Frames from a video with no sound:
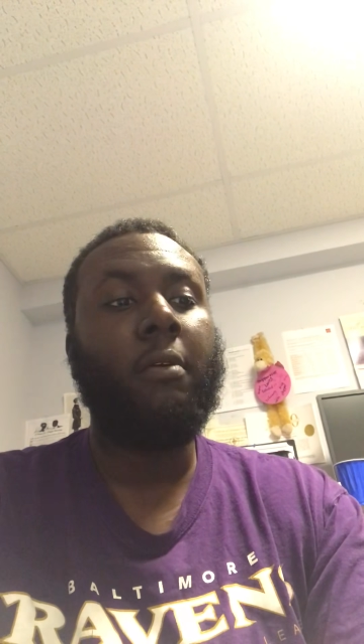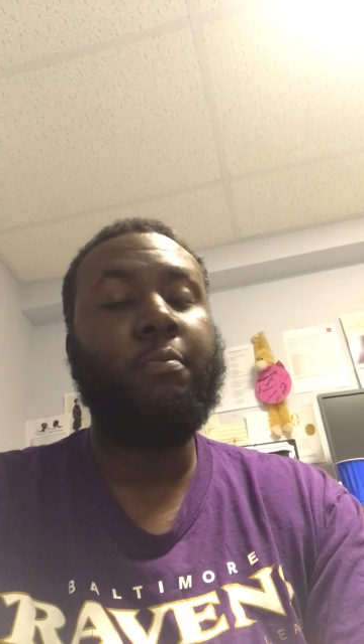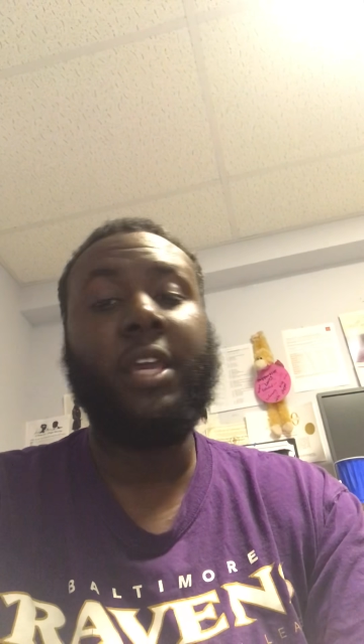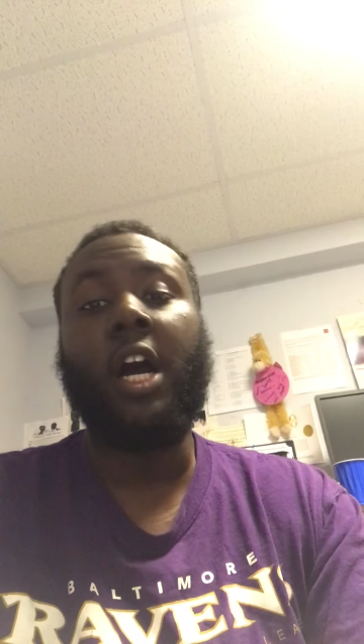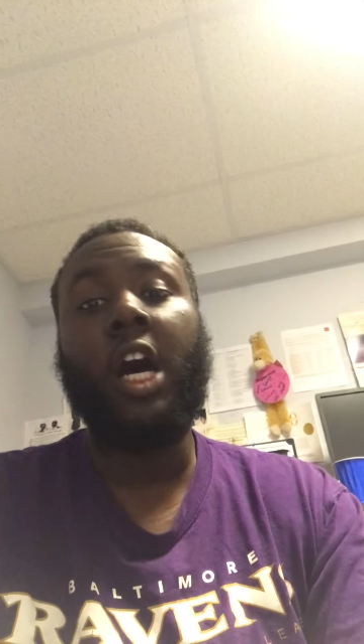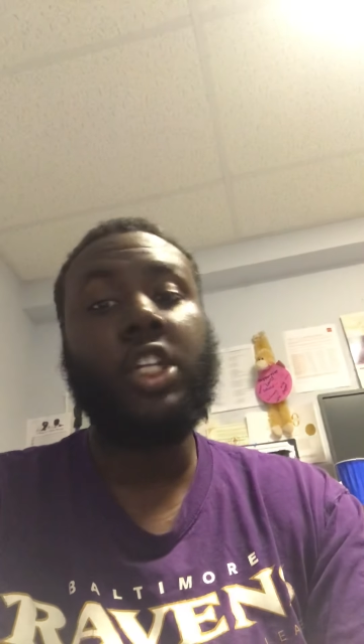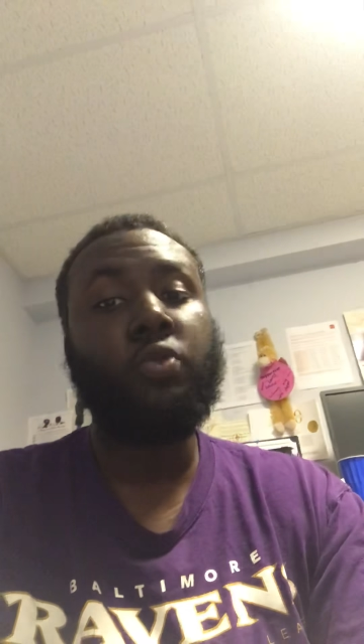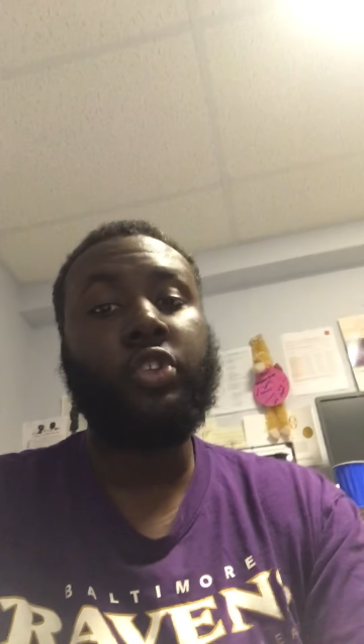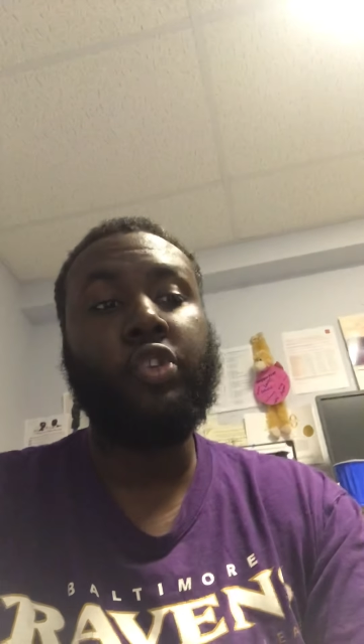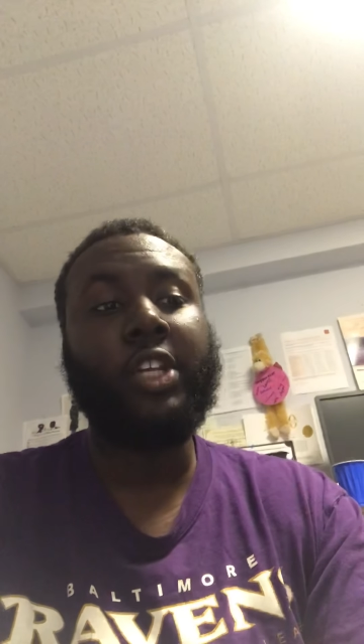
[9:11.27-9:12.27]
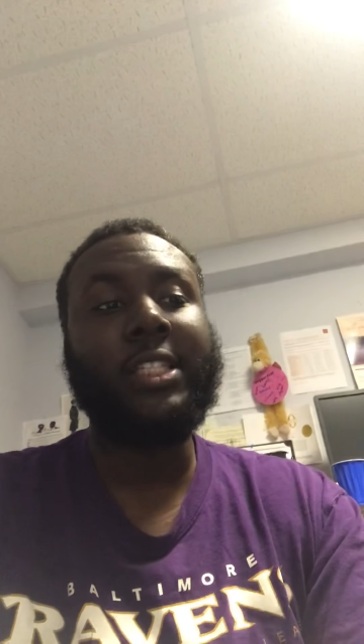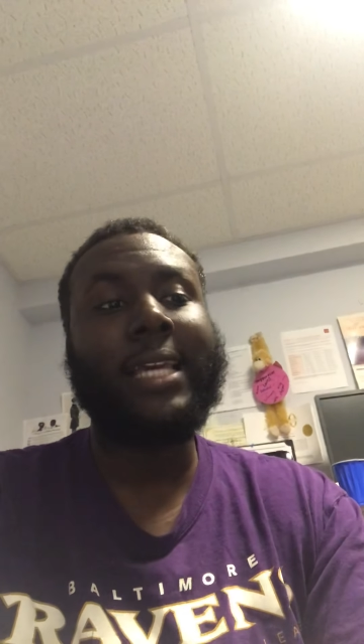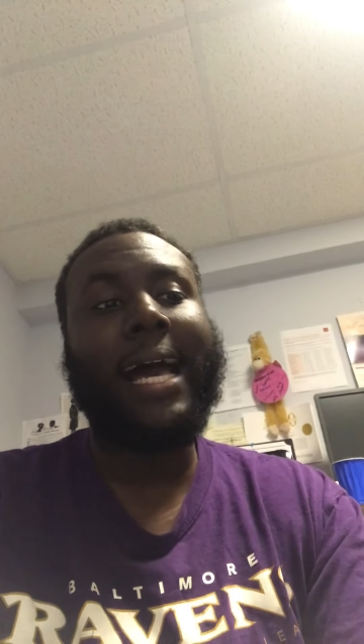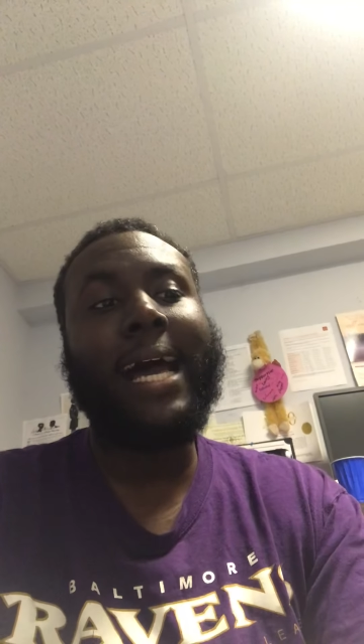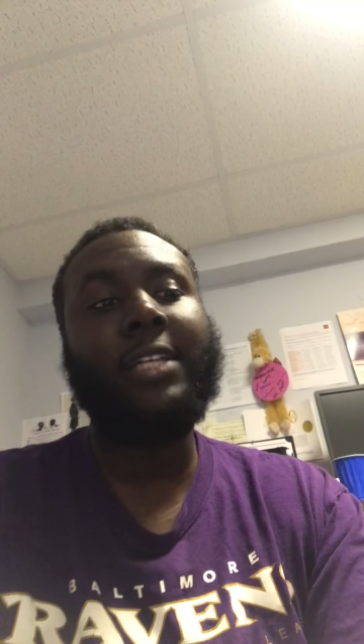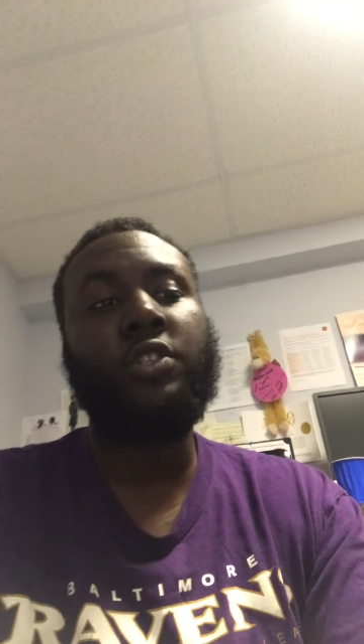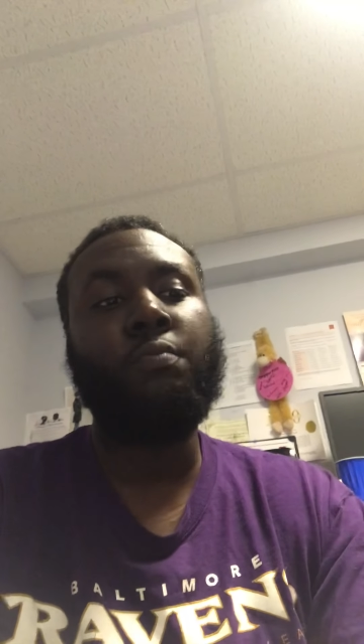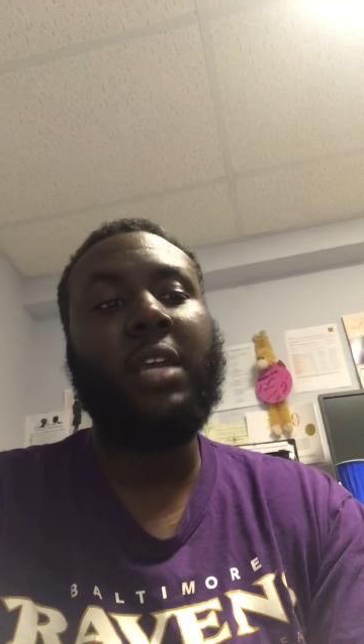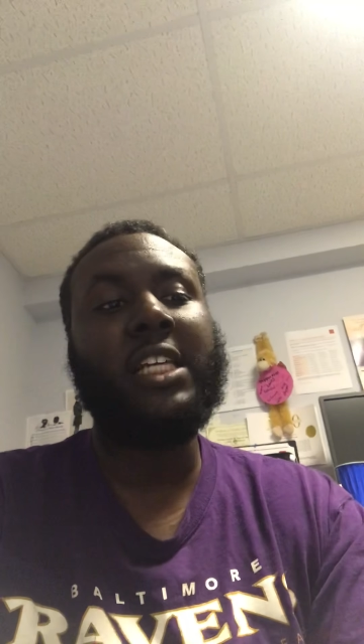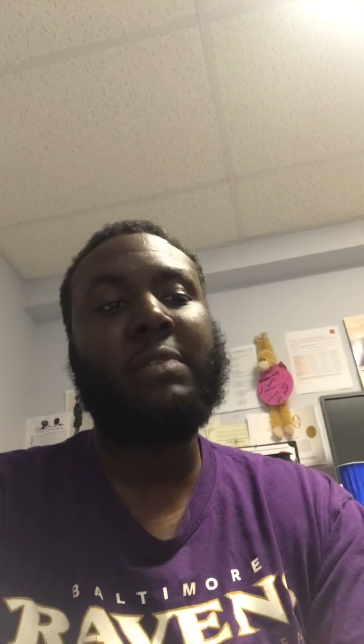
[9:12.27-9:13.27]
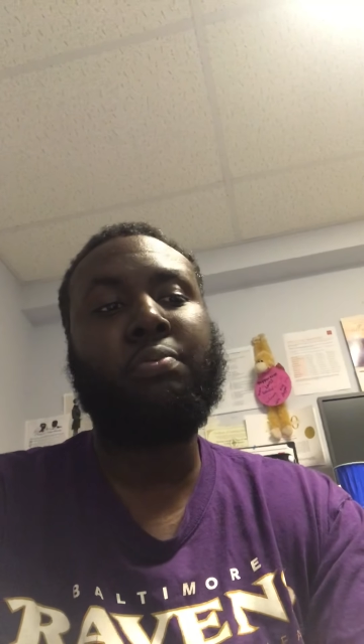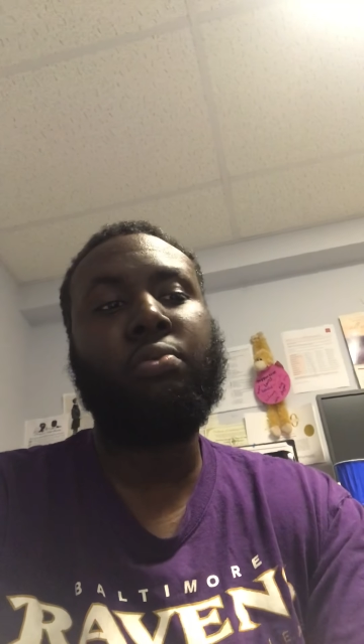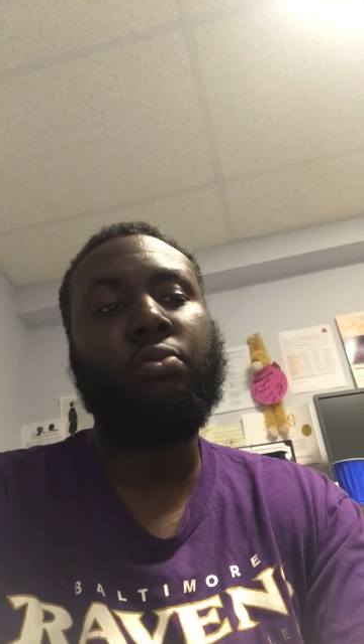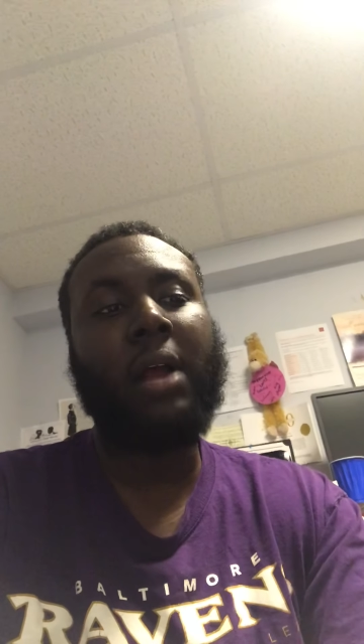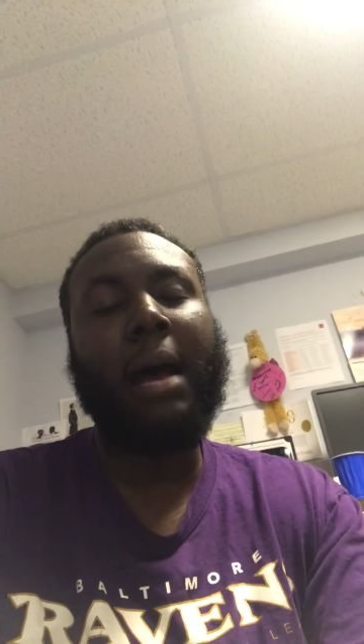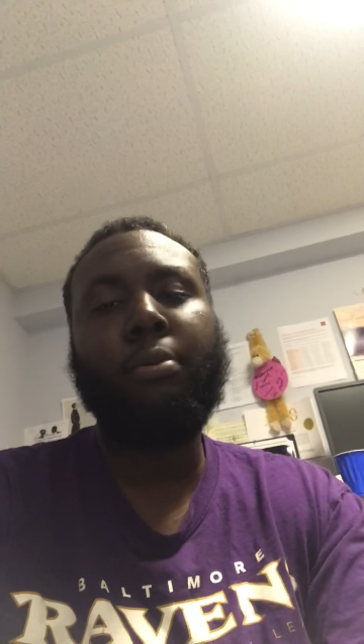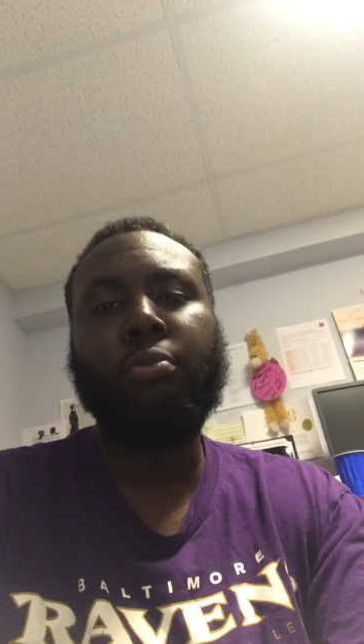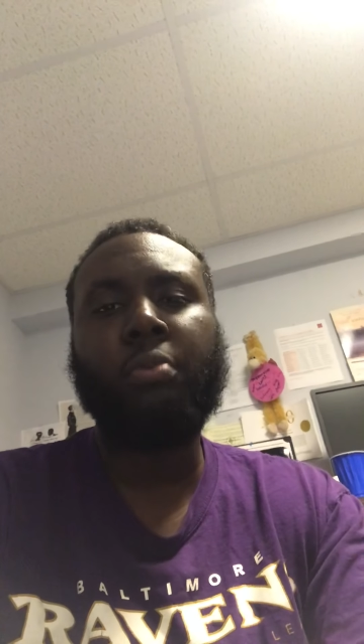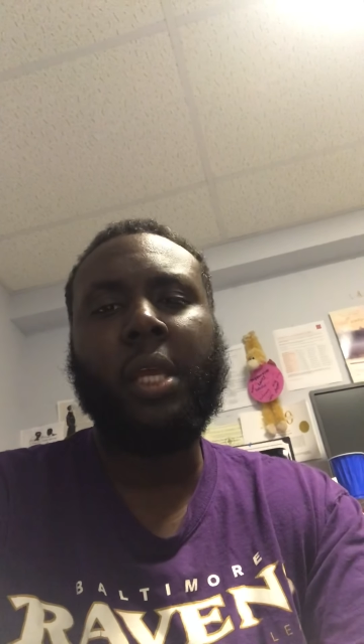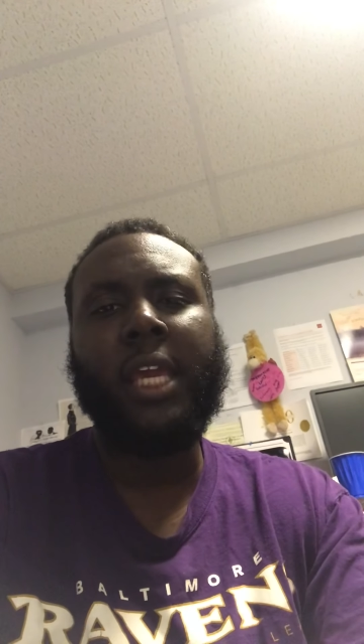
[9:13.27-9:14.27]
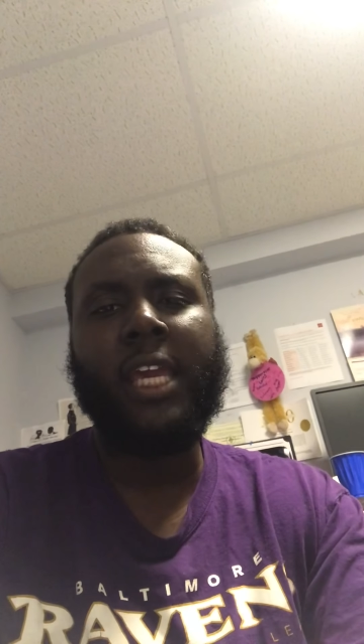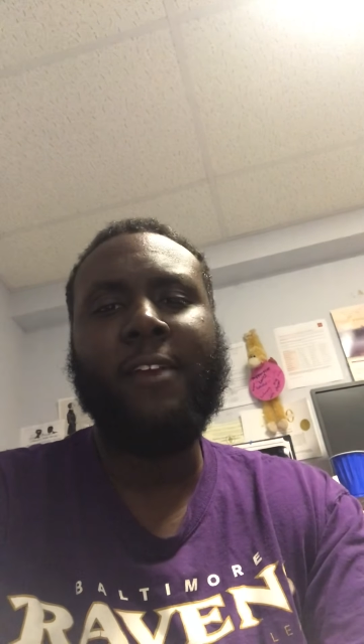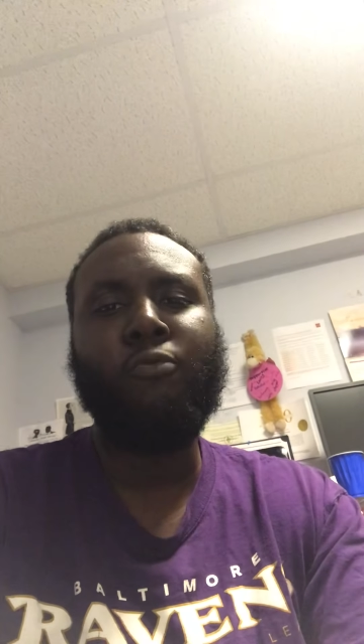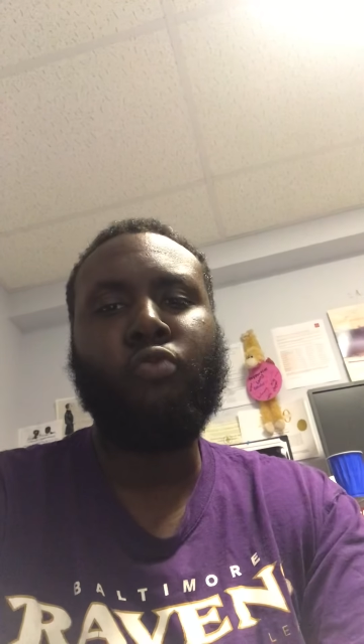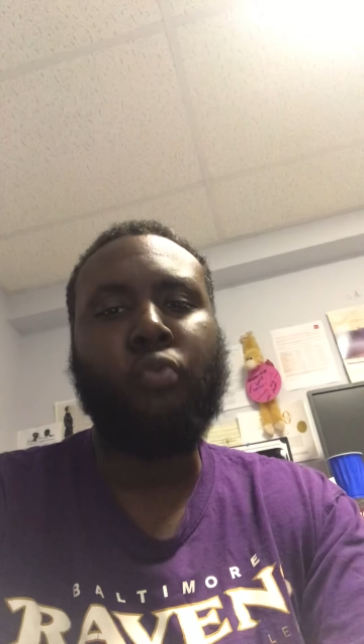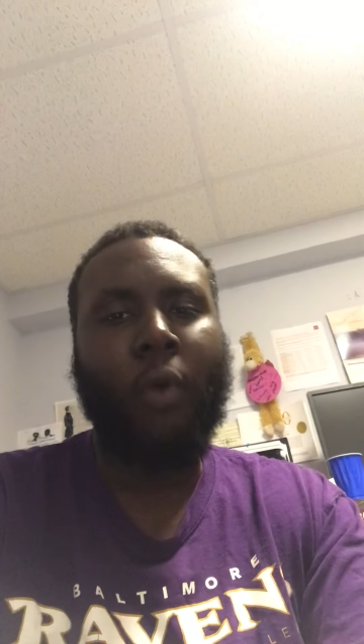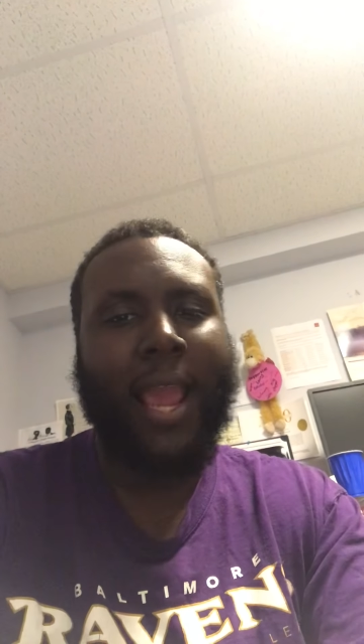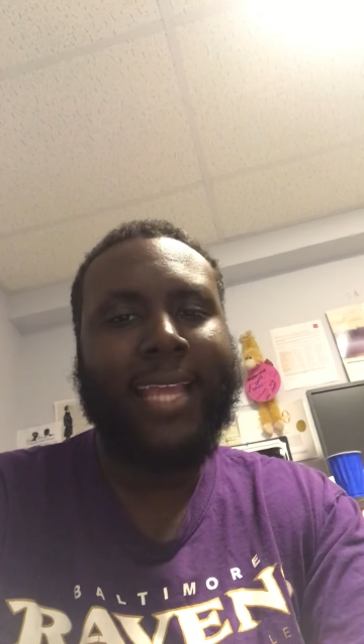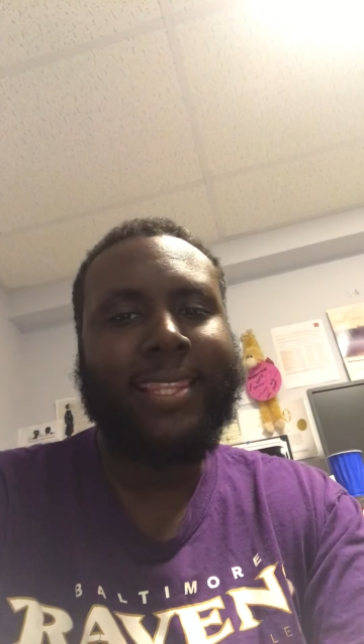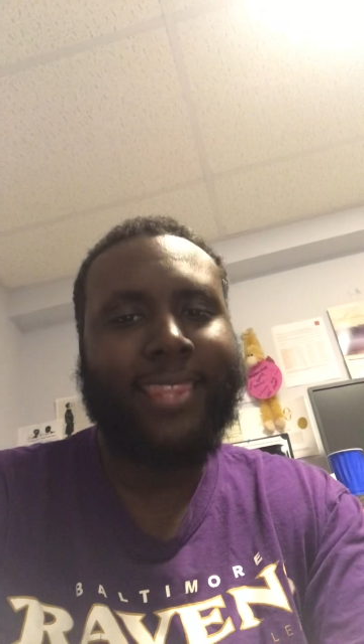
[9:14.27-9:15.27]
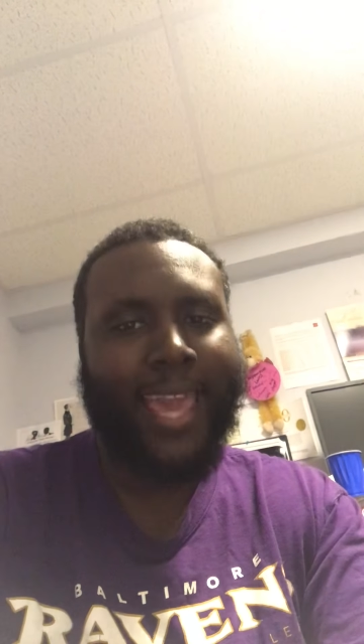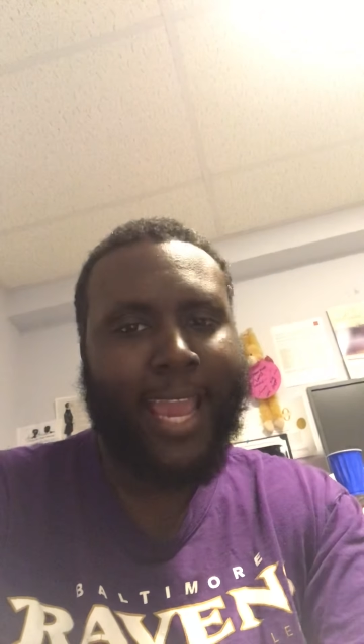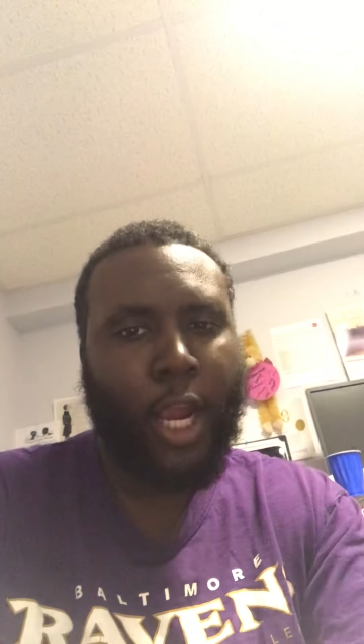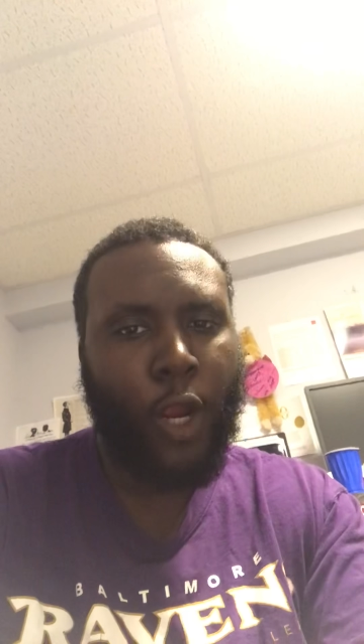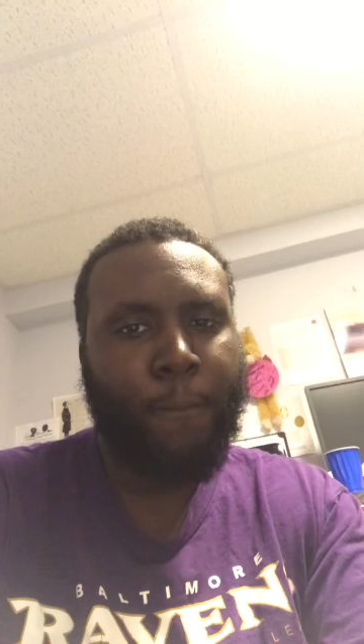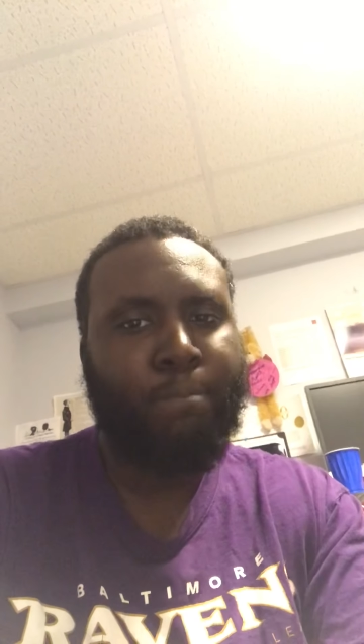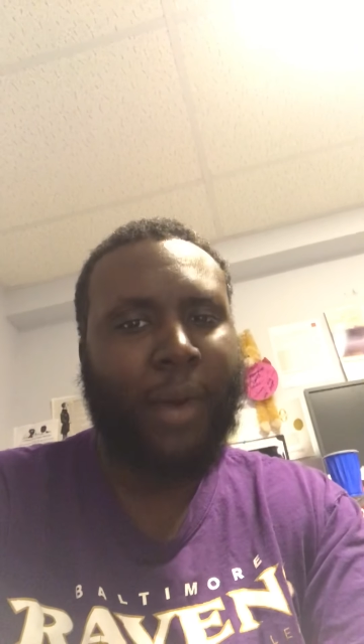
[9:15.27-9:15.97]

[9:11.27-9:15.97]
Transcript: Be honest with you, this guy to me is probably right there